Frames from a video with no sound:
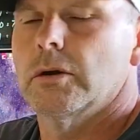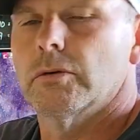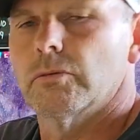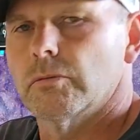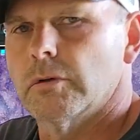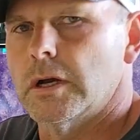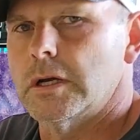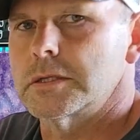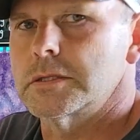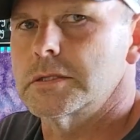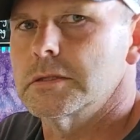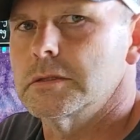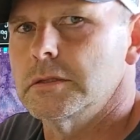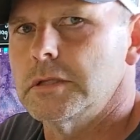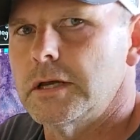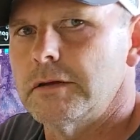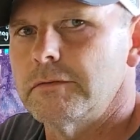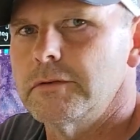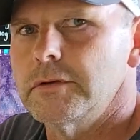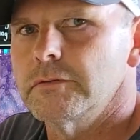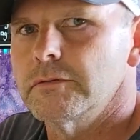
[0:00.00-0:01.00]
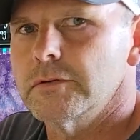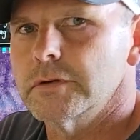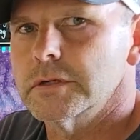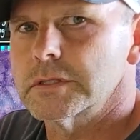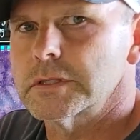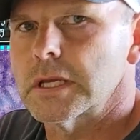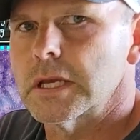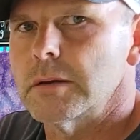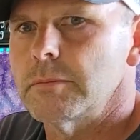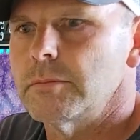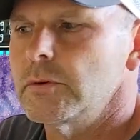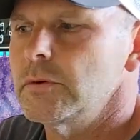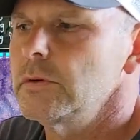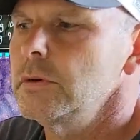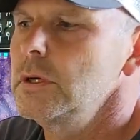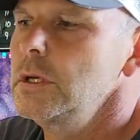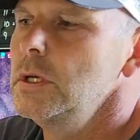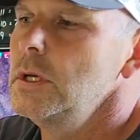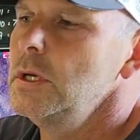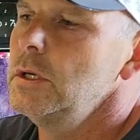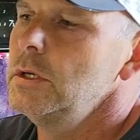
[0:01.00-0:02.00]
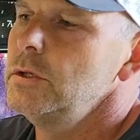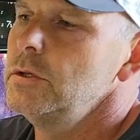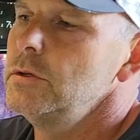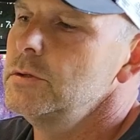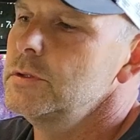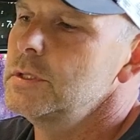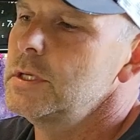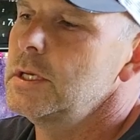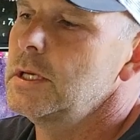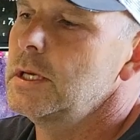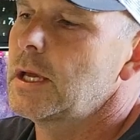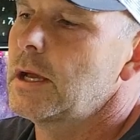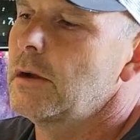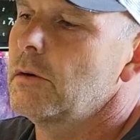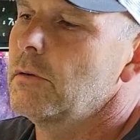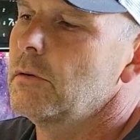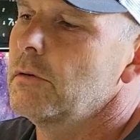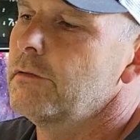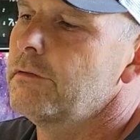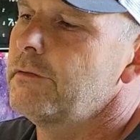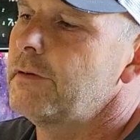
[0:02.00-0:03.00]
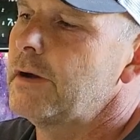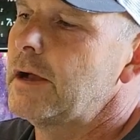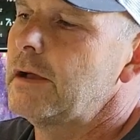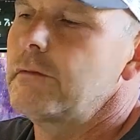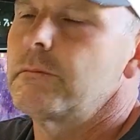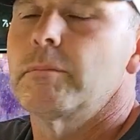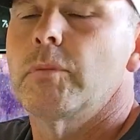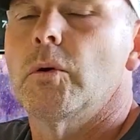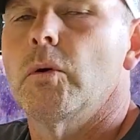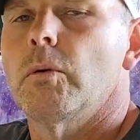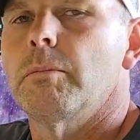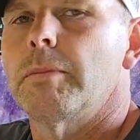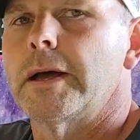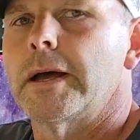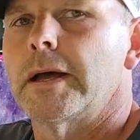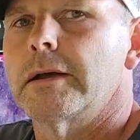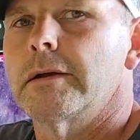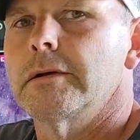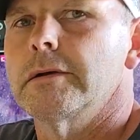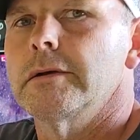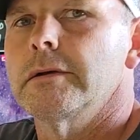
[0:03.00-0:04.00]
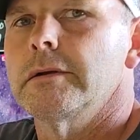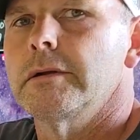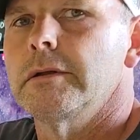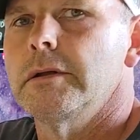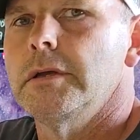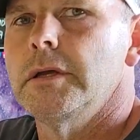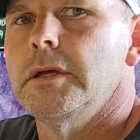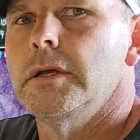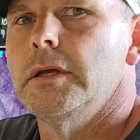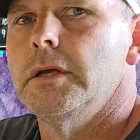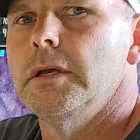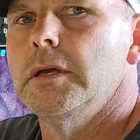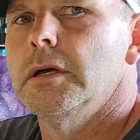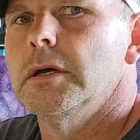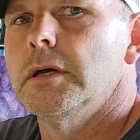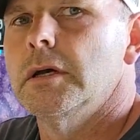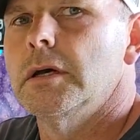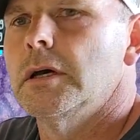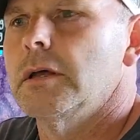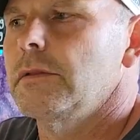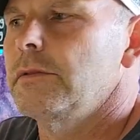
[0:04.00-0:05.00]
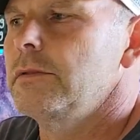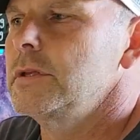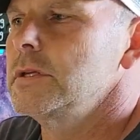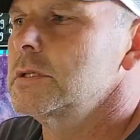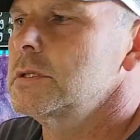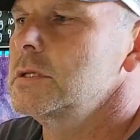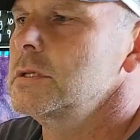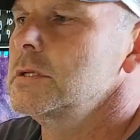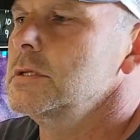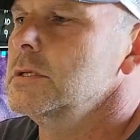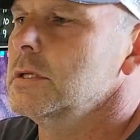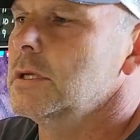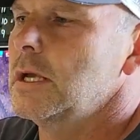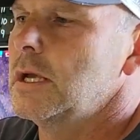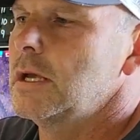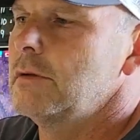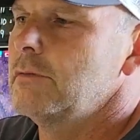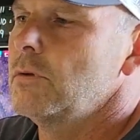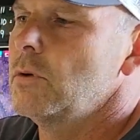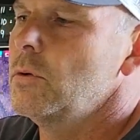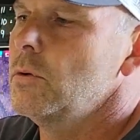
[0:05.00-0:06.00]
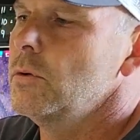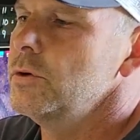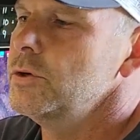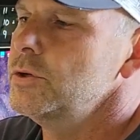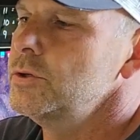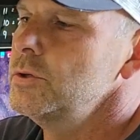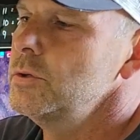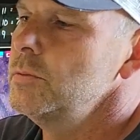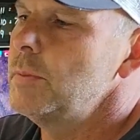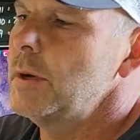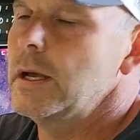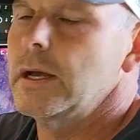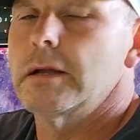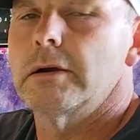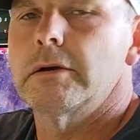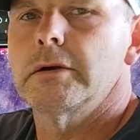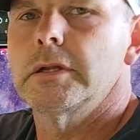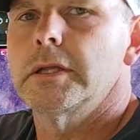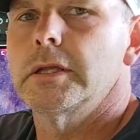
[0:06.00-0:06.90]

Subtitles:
a ROSA 11, for example, using our 5-bolt pattern. This is a kind of a horseshoe pattern